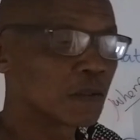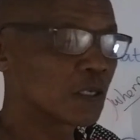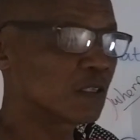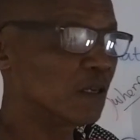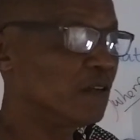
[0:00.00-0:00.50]

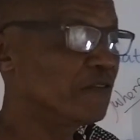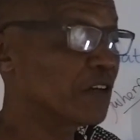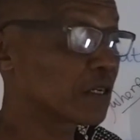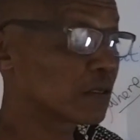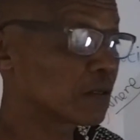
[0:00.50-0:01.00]
That's the
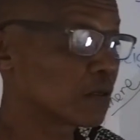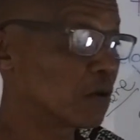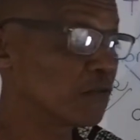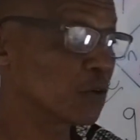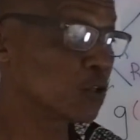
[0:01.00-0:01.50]
effect
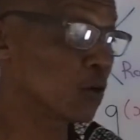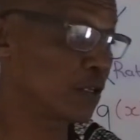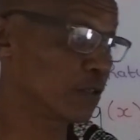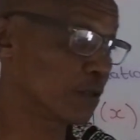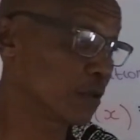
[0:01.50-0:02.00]
of your
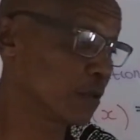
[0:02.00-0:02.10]
choice.